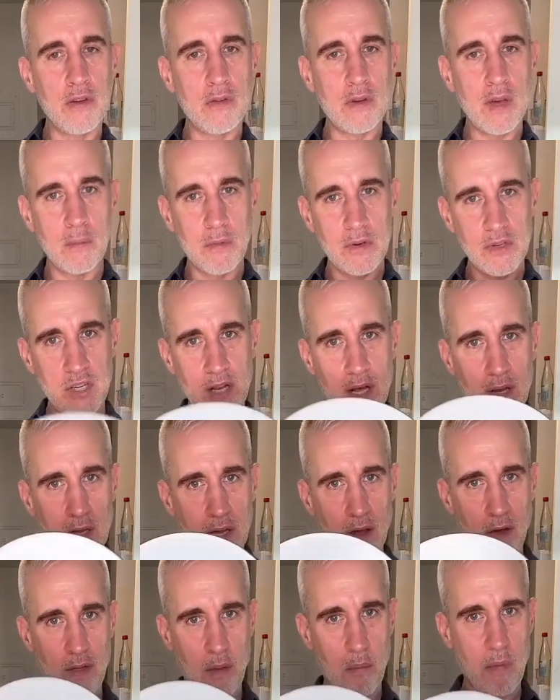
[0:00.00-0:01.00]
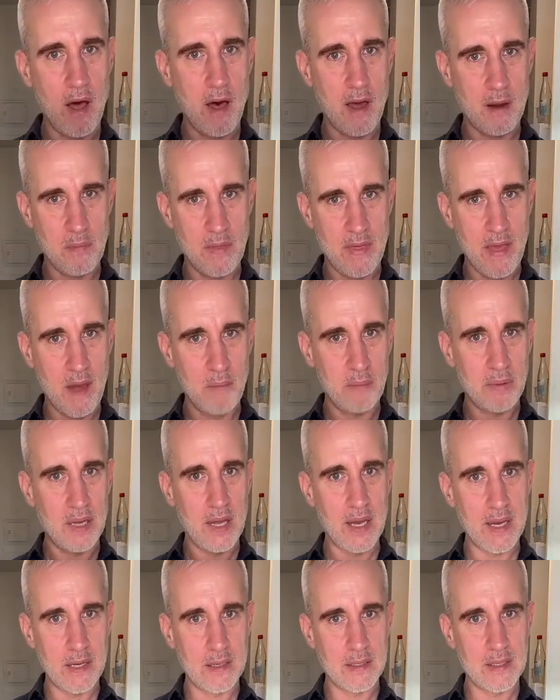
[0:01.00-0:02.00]
cucumber jelly on the bottom of that
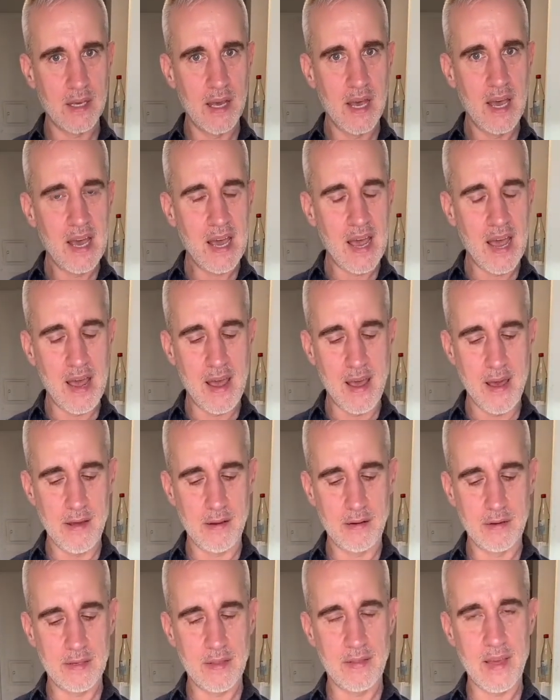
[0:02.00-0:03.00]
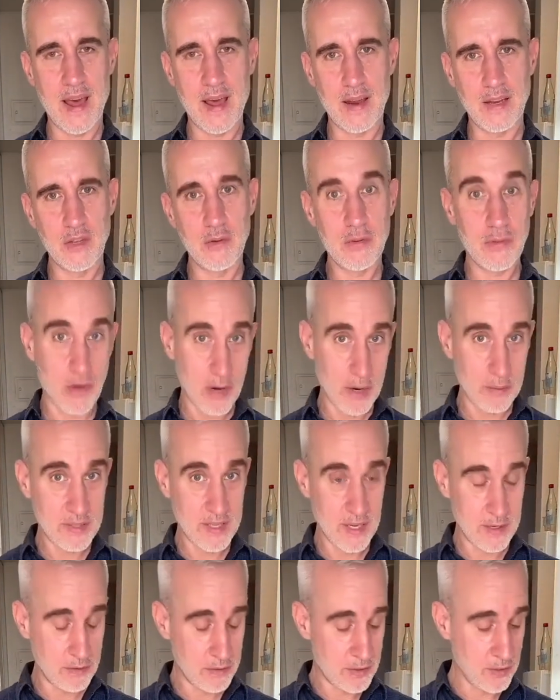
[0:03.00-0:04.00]
plate. And that, you thought I was
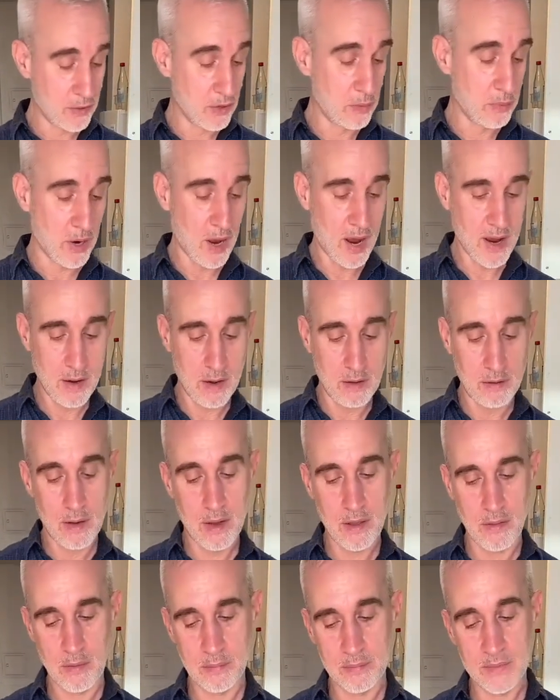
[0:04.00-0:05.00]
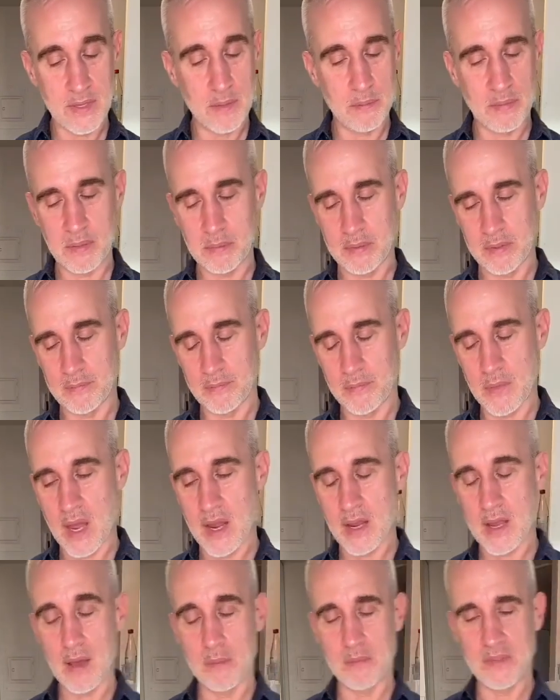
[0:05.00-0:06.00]
Anderson Cooper. I know, some people,
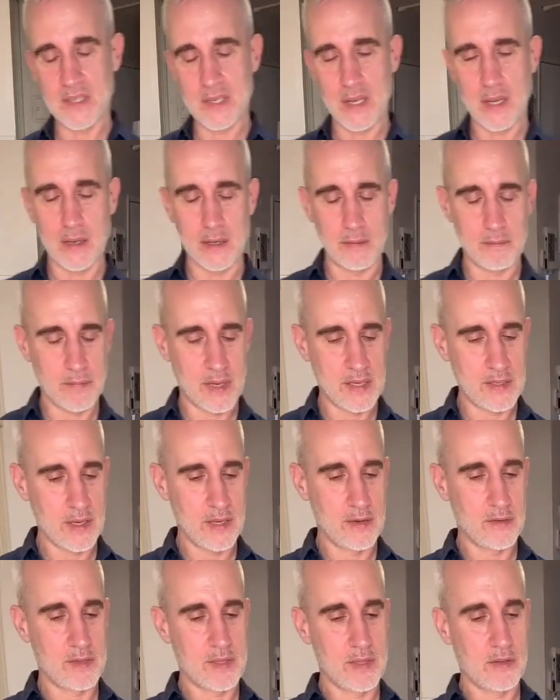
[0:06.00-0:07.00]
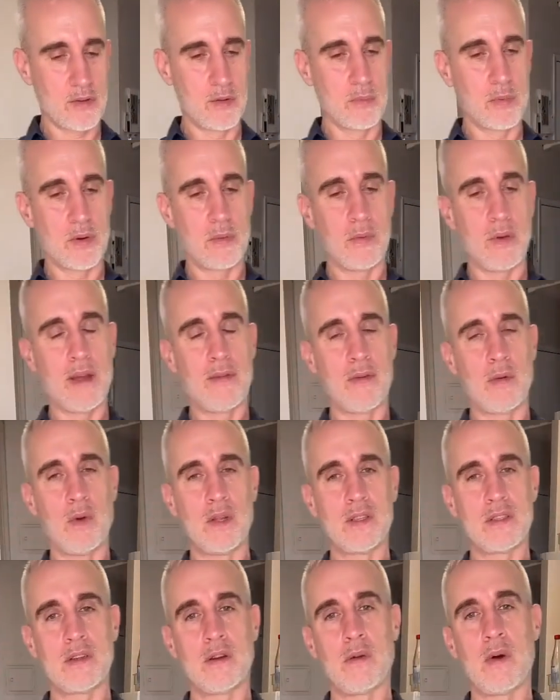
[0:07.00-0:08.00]
I get mistaken as Anderson Cooper every
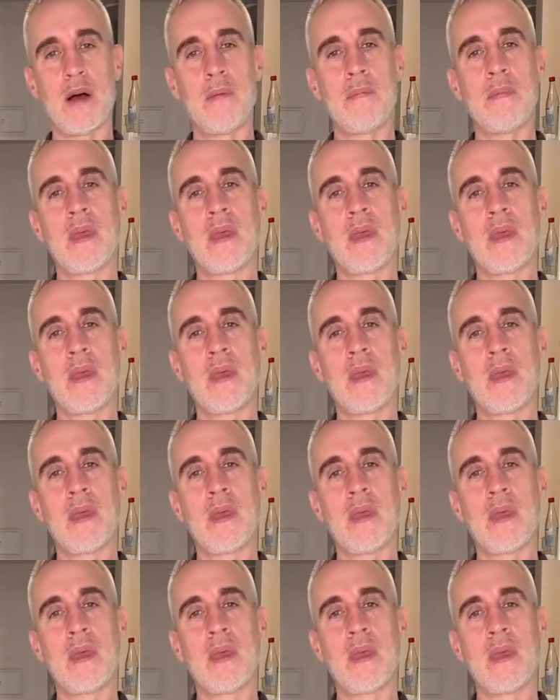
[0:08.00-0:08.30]
once in a while.